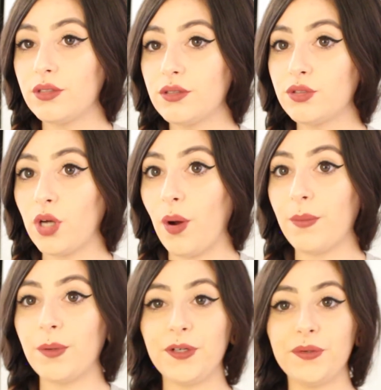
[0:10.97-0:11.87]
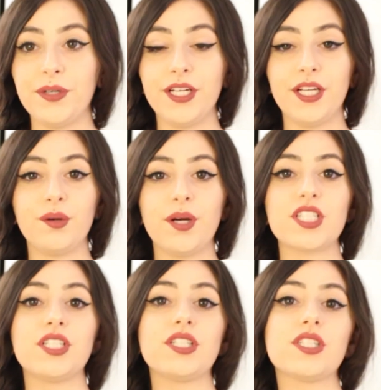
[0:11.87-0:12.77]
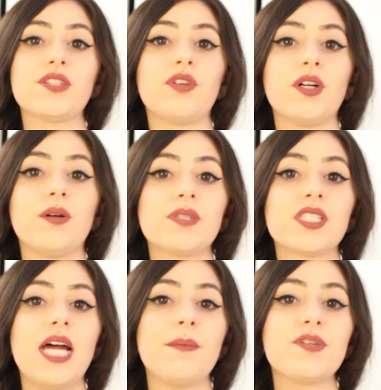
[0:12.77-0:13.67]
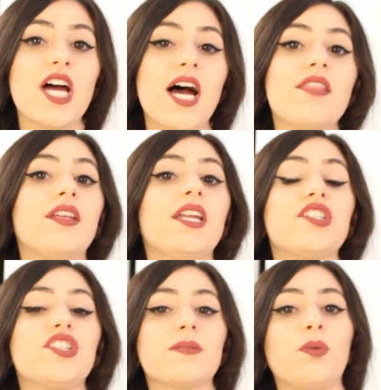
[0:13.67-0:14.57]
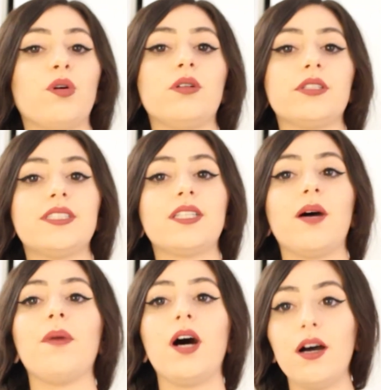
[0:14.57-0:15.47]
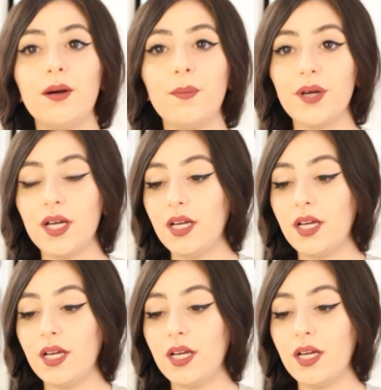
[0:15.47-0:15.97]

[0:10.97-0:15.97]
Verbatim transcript: So I'm going to be reading questions from Snapchat and then I just pulled some up.